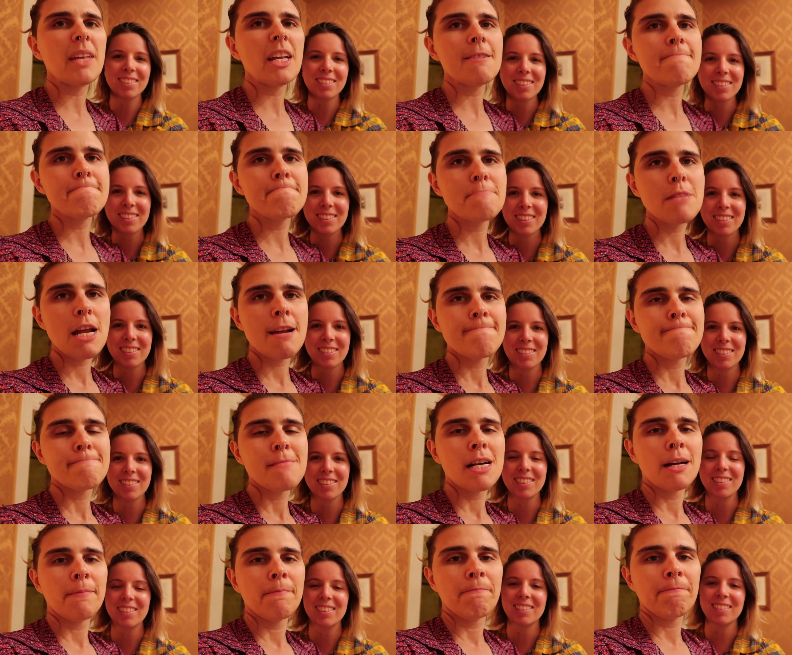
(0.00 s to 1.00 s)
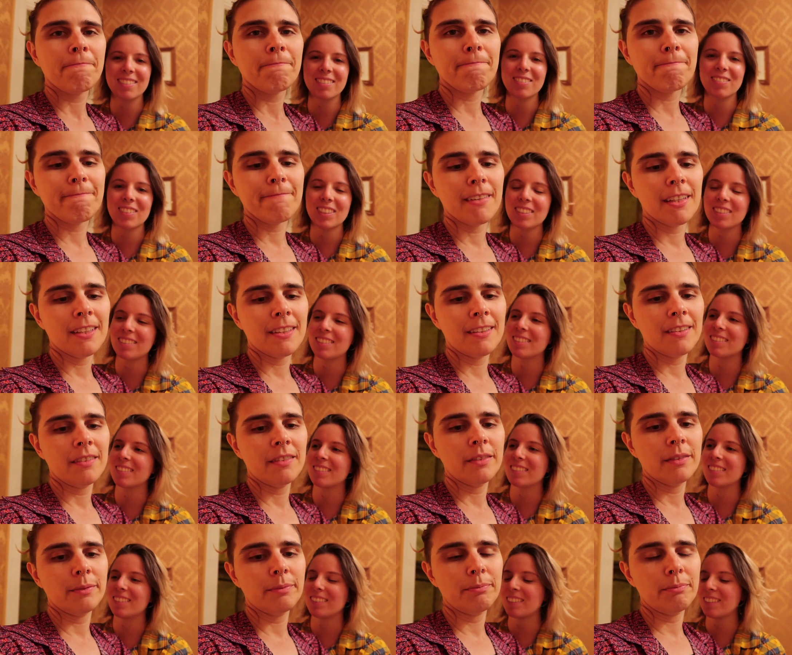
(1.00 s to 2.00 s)
Speaker 1: Just yeah, so you know.
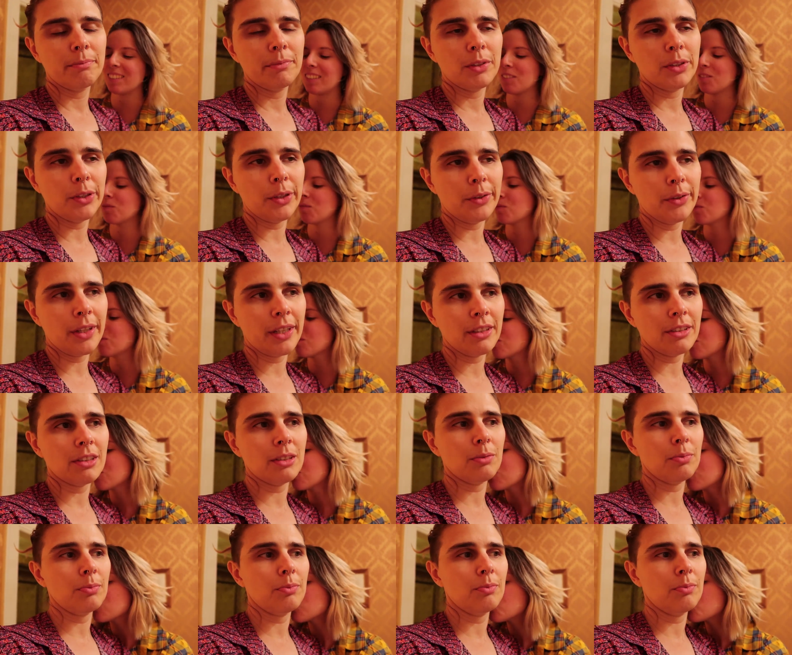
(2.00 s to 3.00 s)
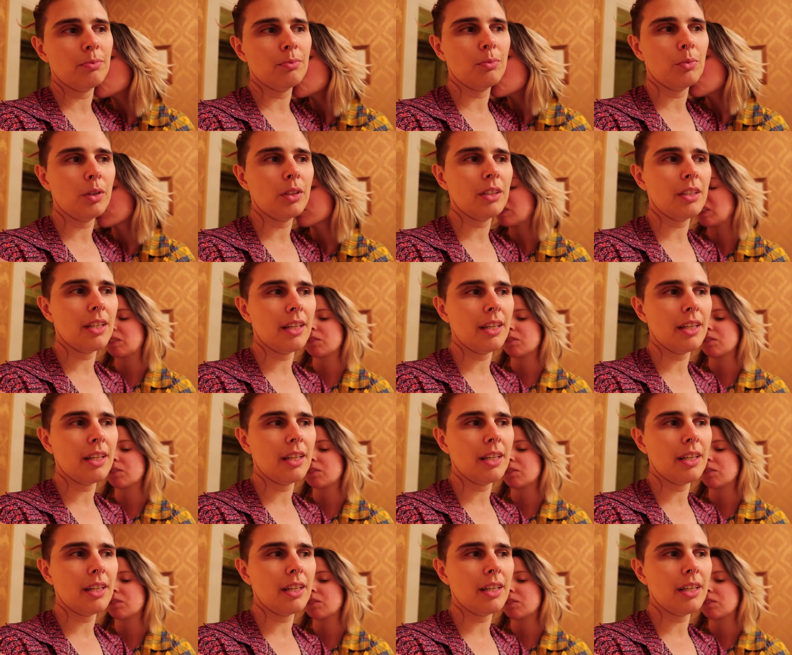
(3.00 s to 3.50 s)
Yeah. So that's what